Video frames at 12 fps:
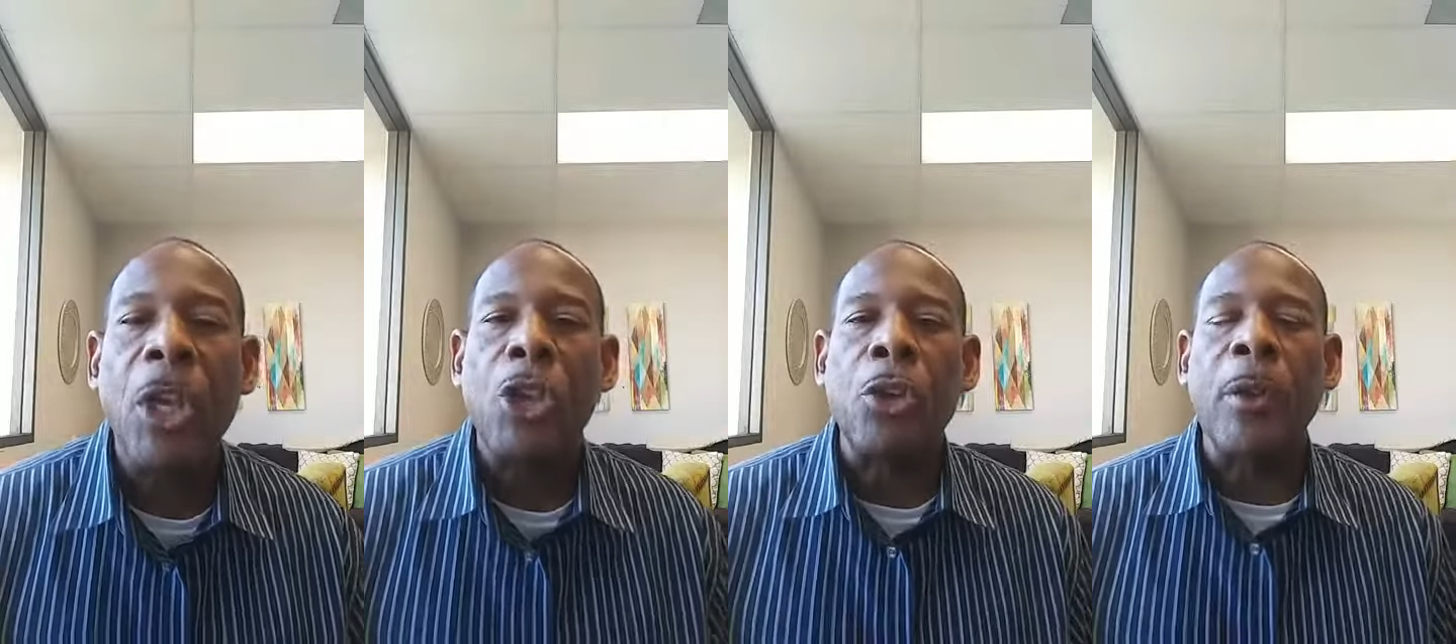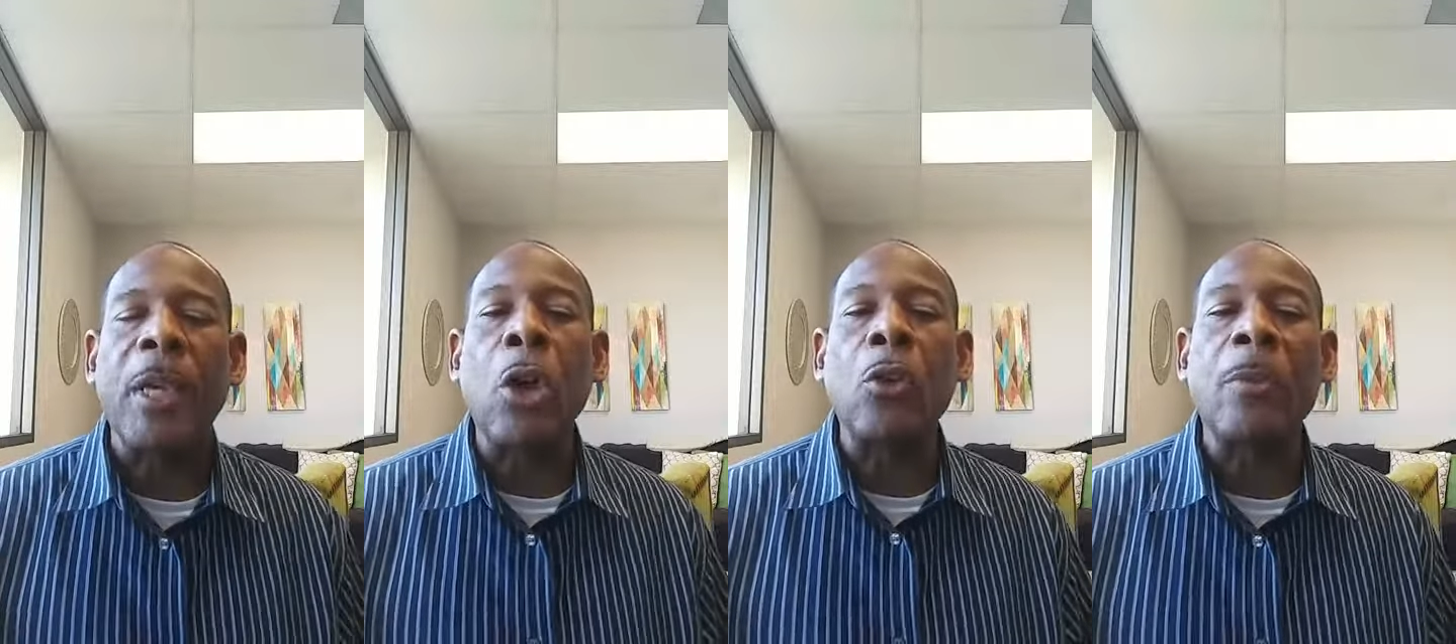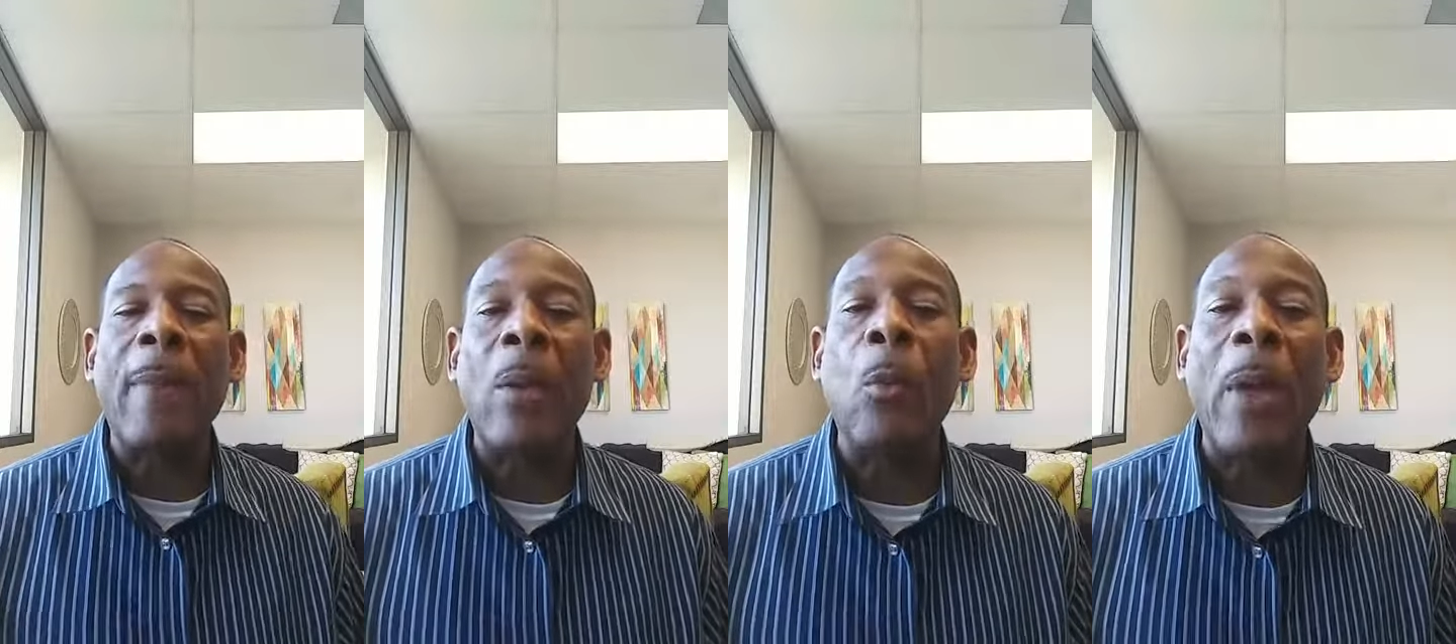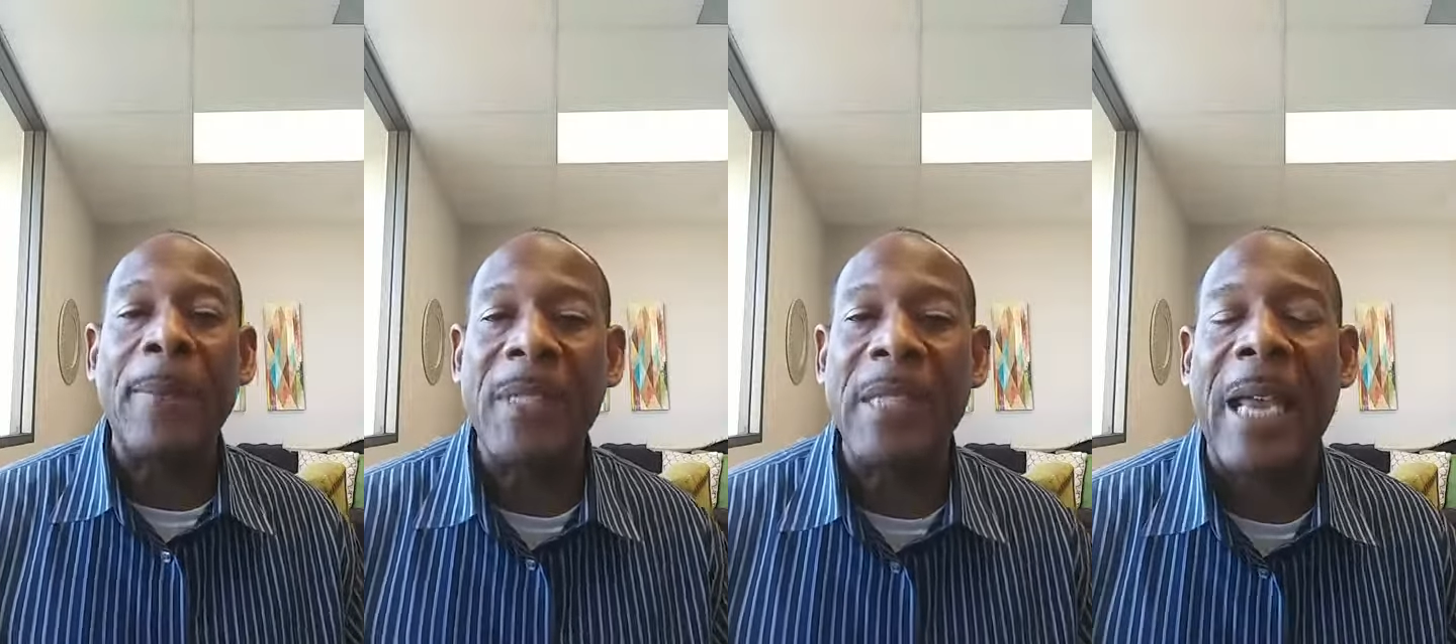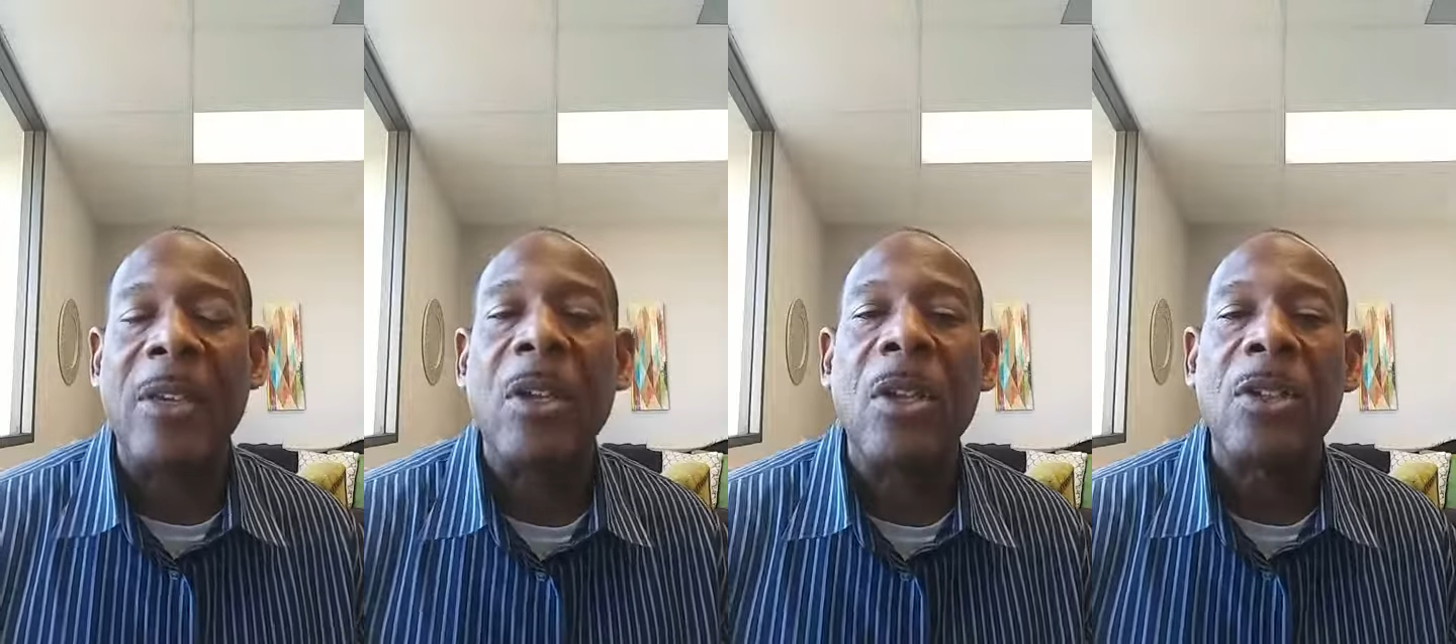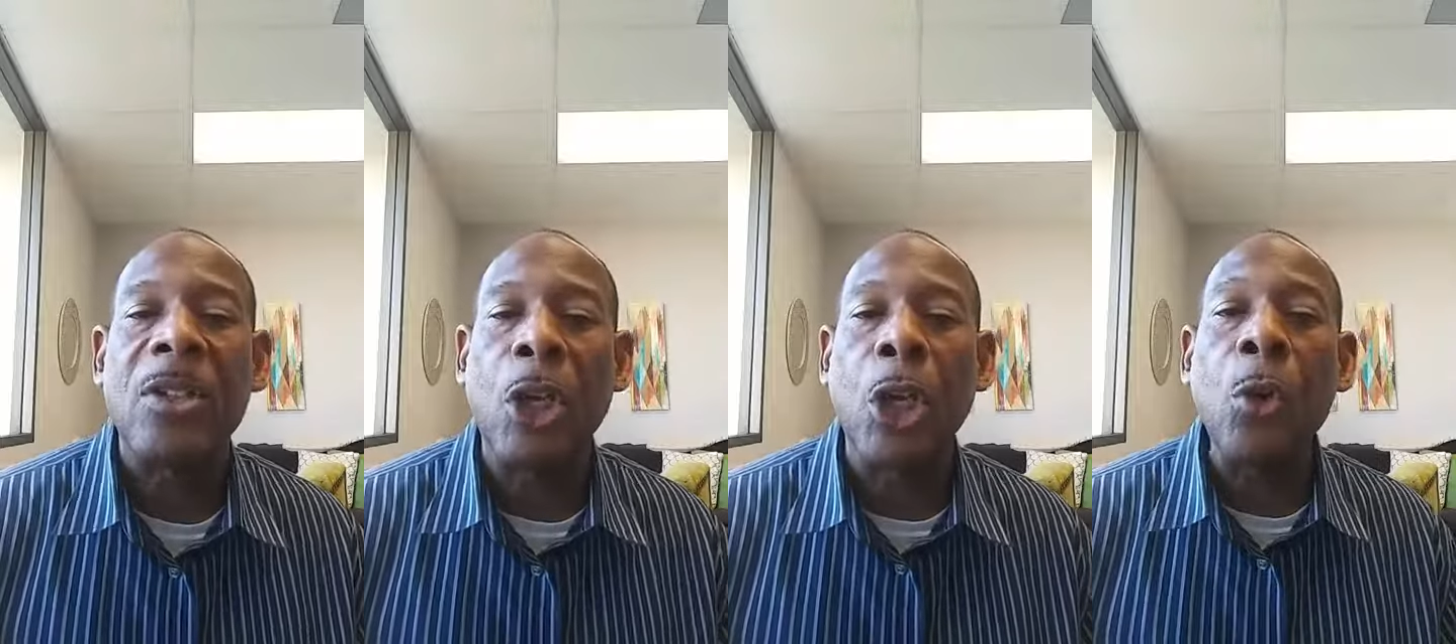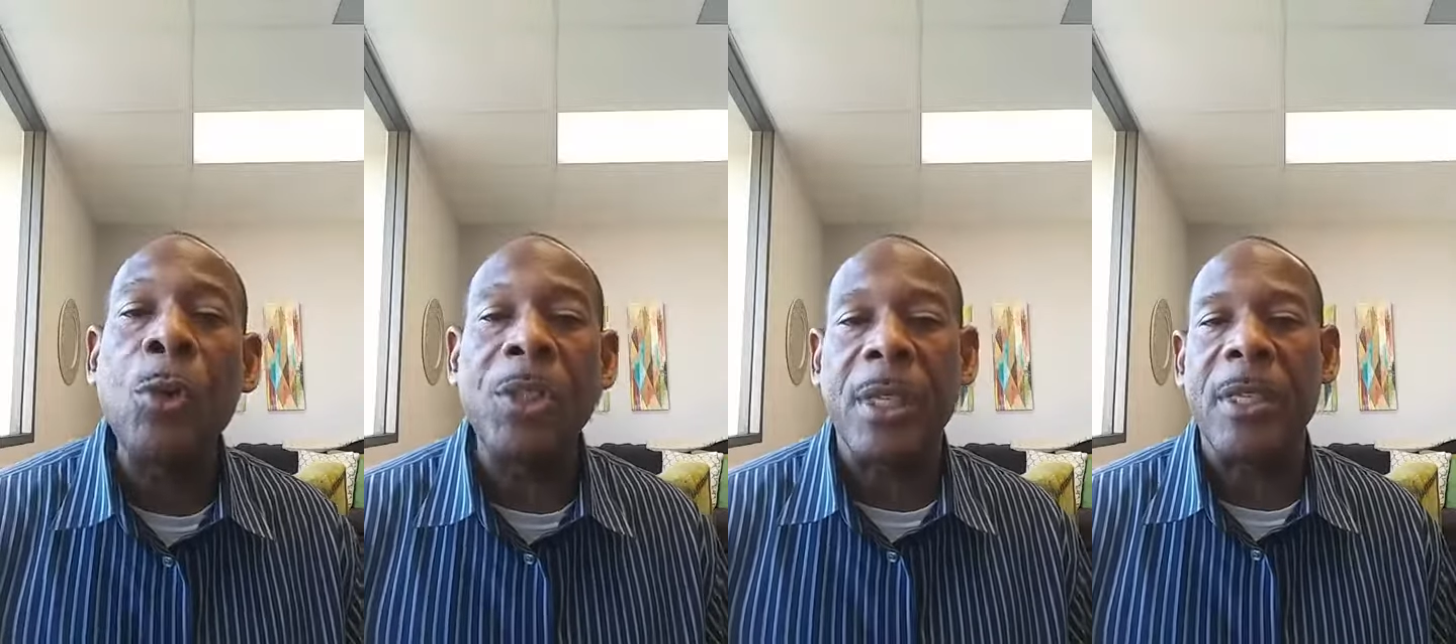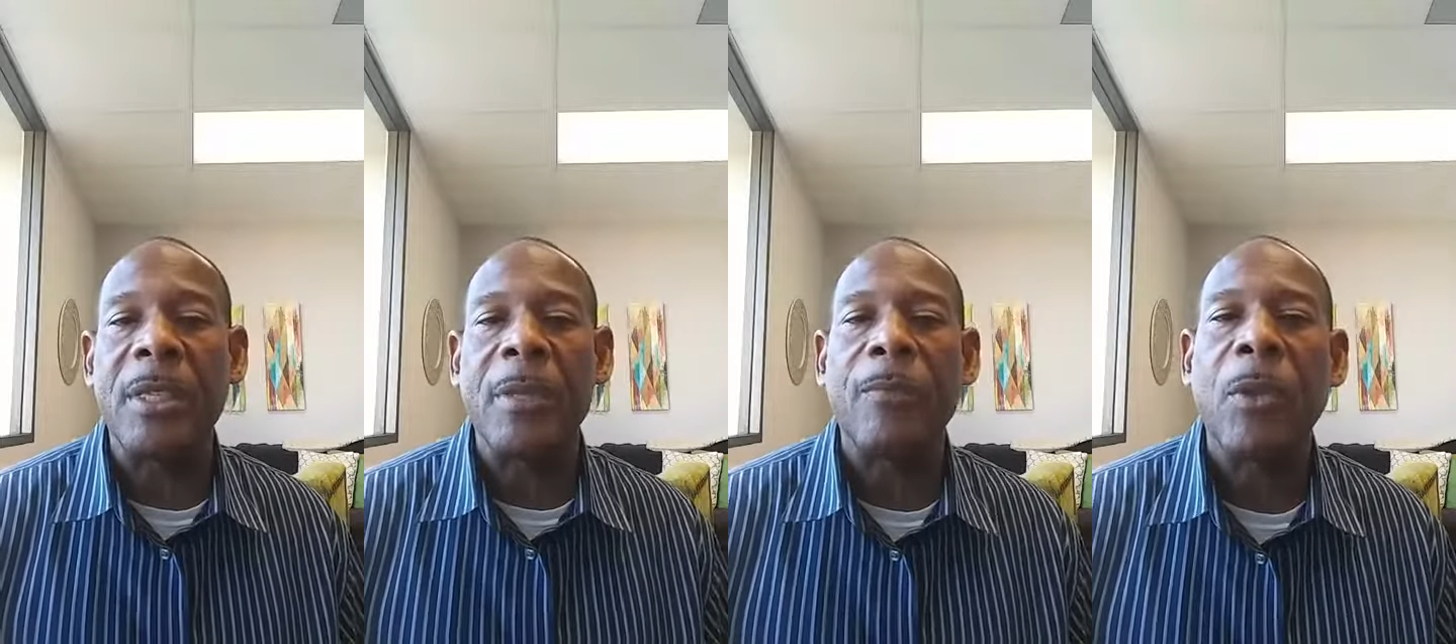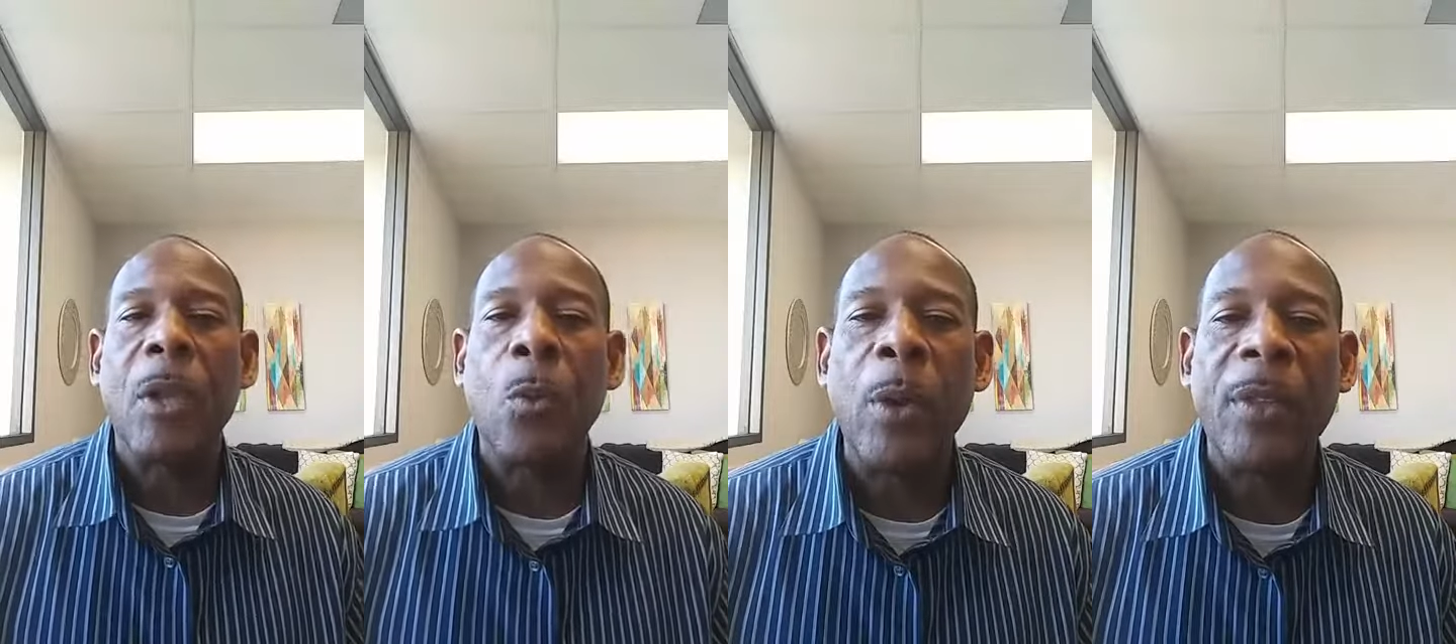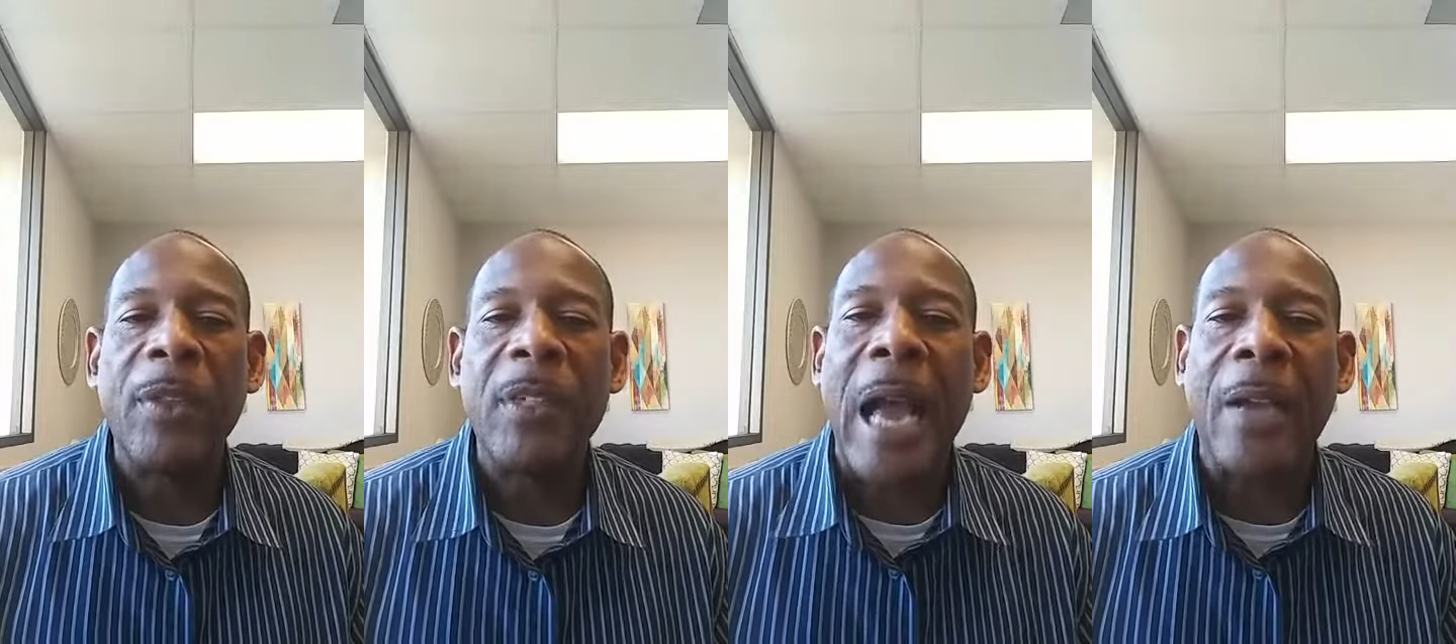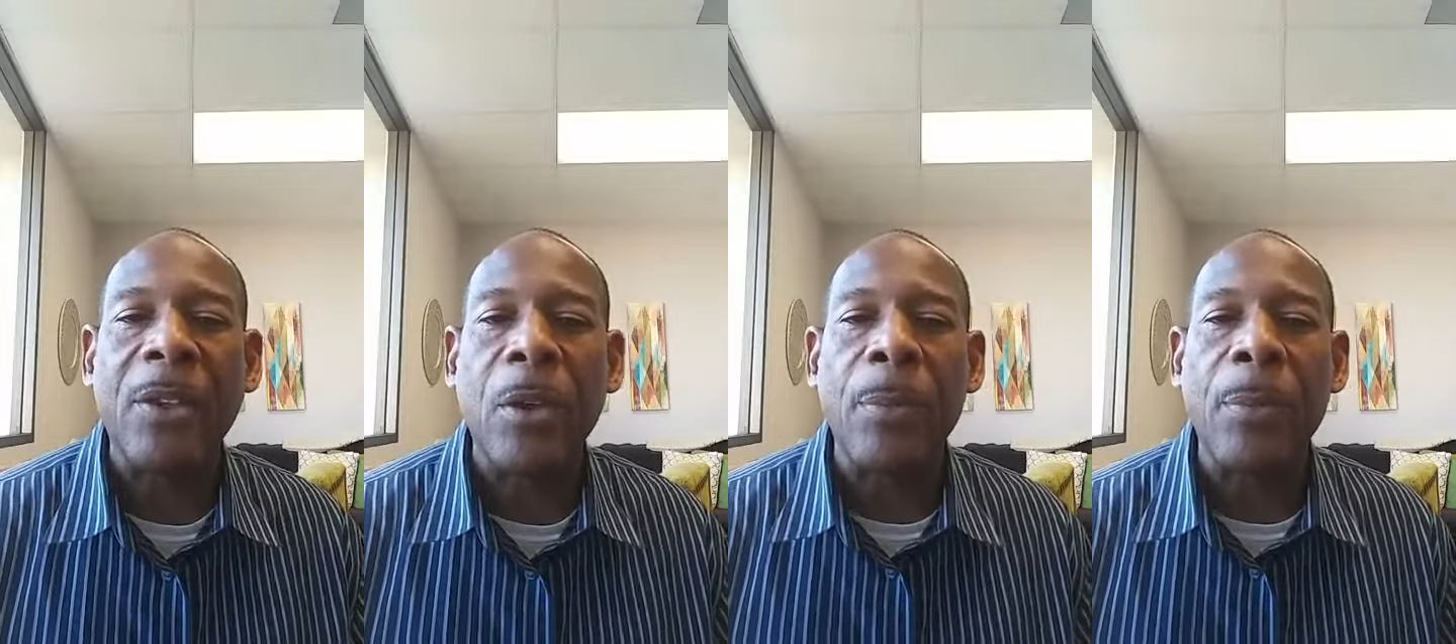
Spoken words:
You can go to my website, Solutions with Dr.